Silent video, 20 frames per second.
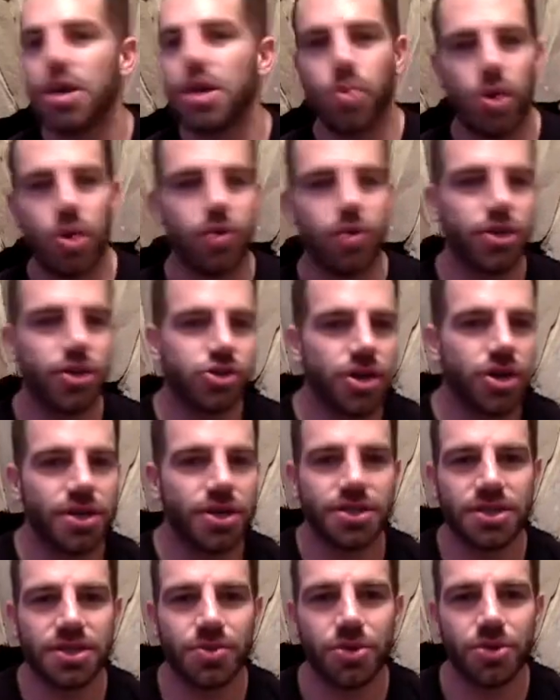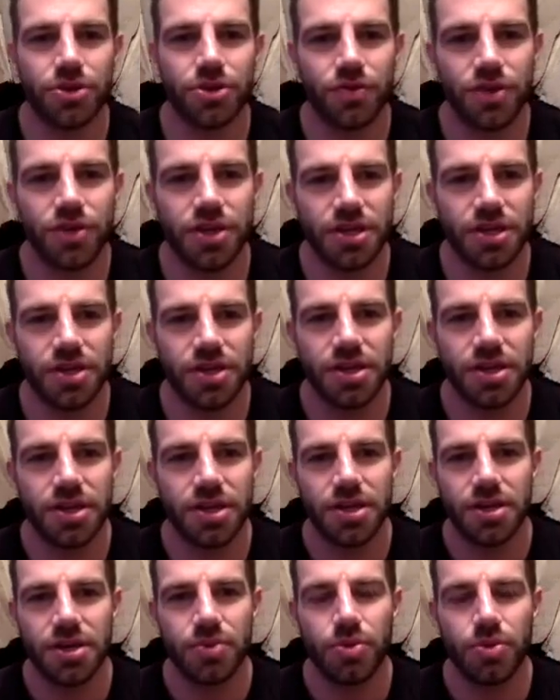while they're training someone. And you're thinking,
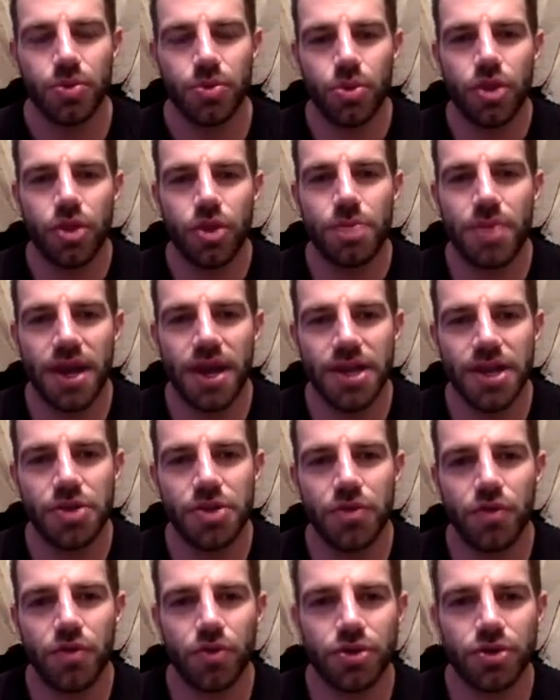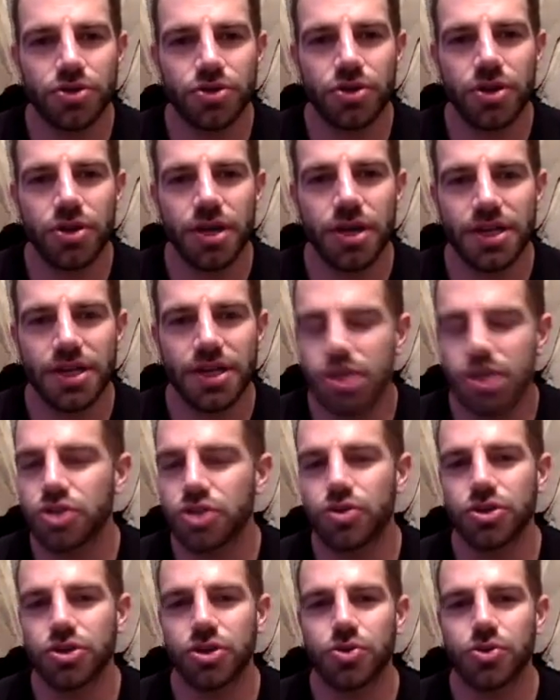what are they paying you for? It's not like, it's literally
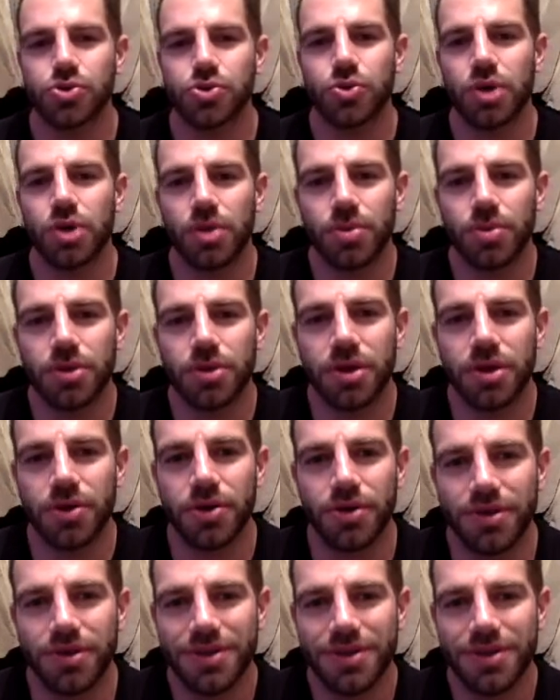not a social club.